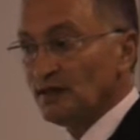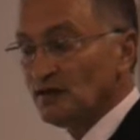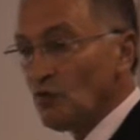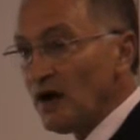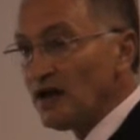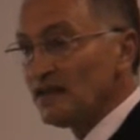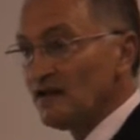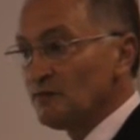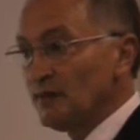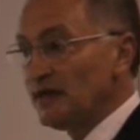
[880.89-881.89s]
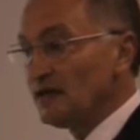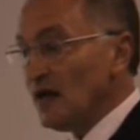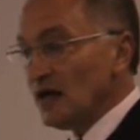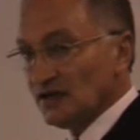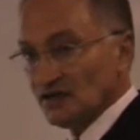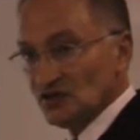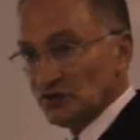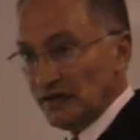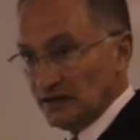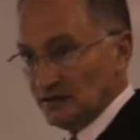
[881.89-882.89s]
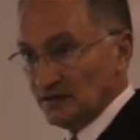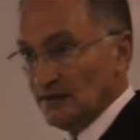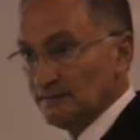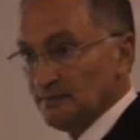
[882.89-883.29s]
but the way they've been constructed,